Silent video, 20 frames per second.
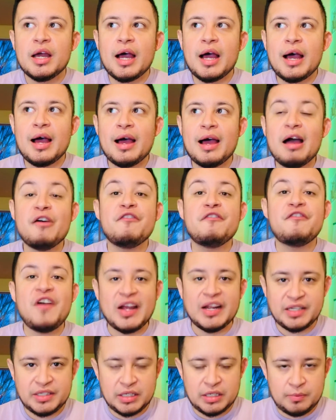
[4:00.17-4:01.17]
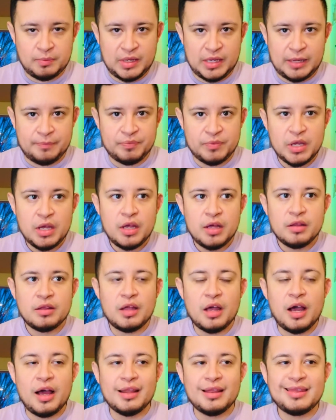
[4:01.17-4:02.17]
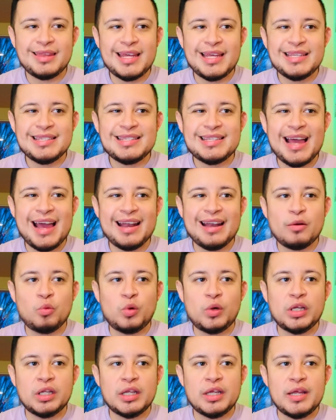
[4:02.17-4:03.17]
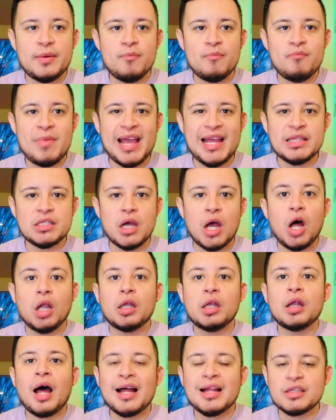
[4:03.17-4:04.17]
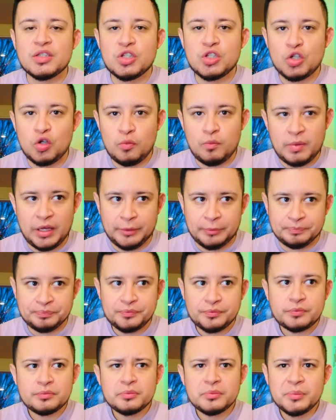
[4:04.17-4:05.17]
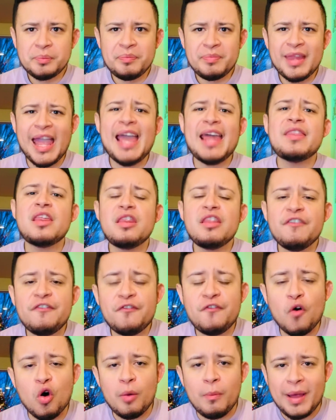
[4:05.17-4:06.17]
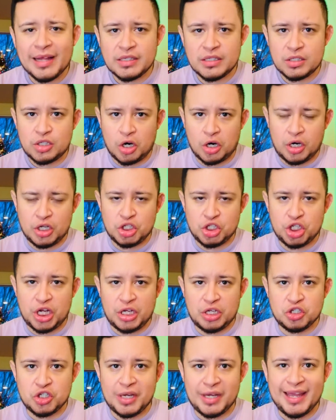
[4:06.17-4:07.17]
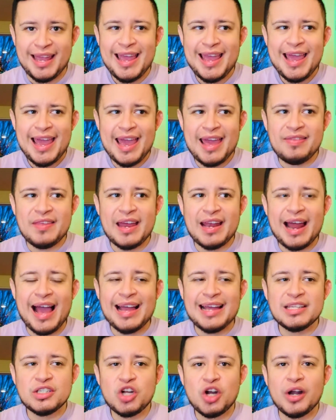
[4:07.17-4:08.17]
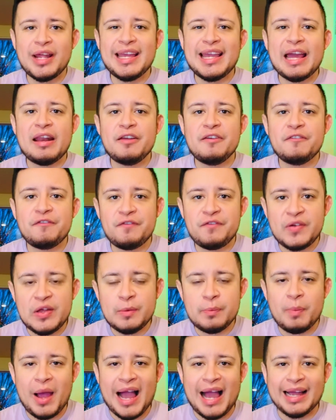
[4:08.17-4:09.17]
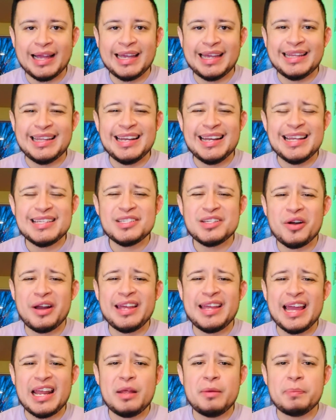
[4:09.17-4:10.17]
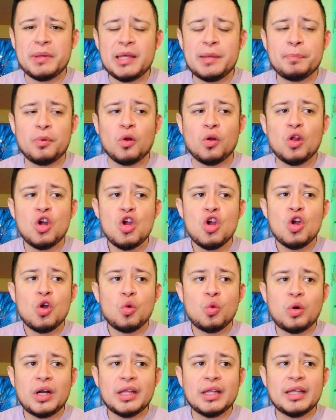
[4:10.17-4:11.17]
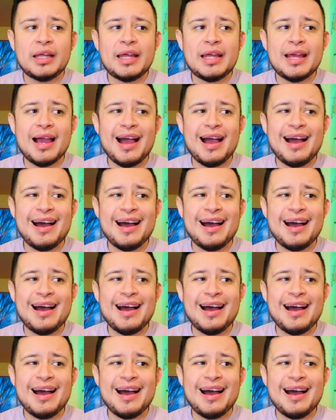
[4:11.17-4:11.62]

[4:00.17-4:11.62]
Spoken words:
affected me, things that really meant a lot to me. And then the format started changing. And then I started getting feedback. And then I started getting people really